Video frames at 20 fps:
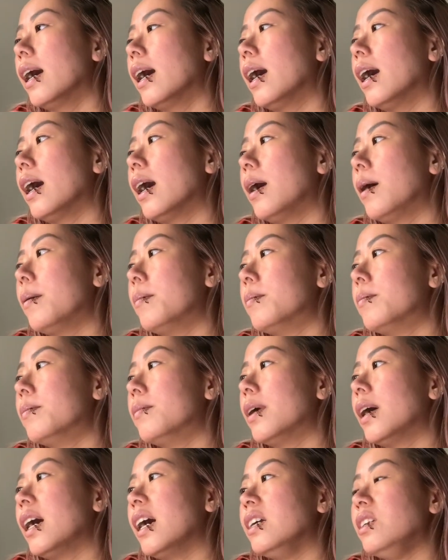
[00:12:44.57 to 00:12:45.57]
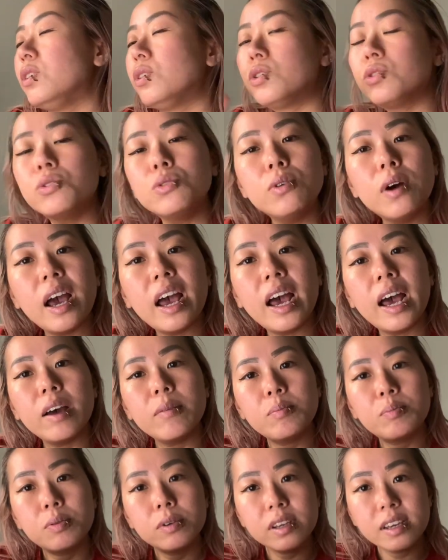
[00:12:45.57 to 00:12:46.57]
I do
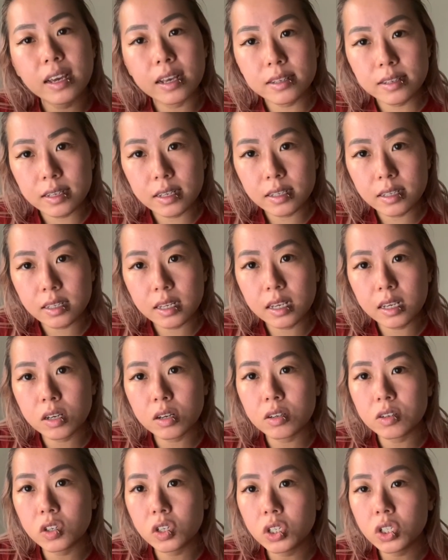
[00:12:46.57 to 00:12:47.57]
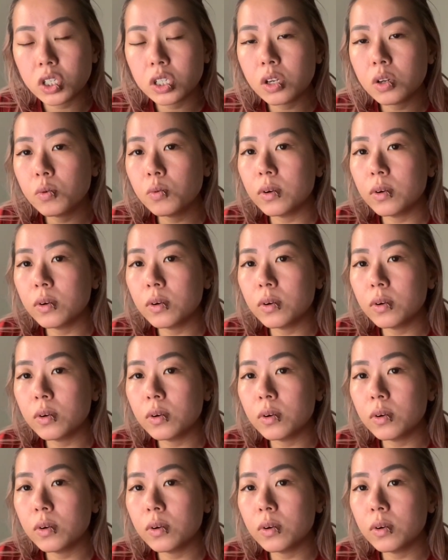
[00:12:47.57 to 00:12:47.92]
have pre-existing condition,